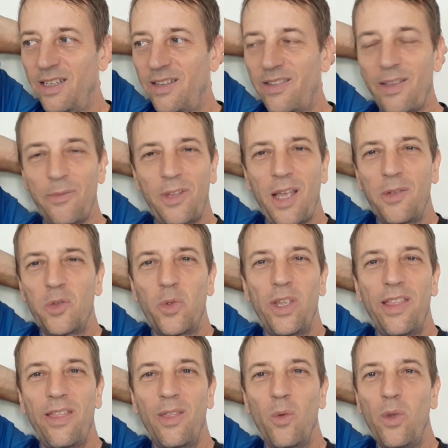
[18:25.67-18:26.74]
Sometimes
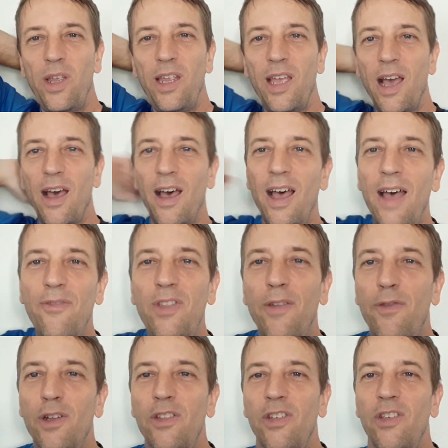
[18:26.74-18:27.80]
we have
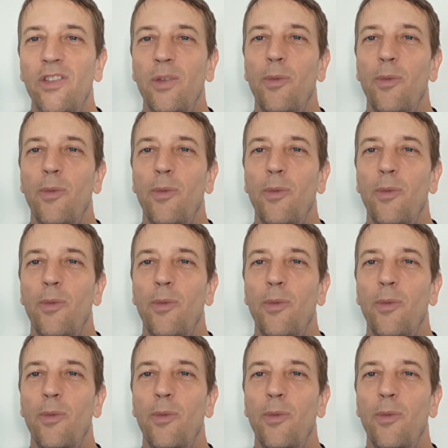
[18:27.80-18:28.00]
differences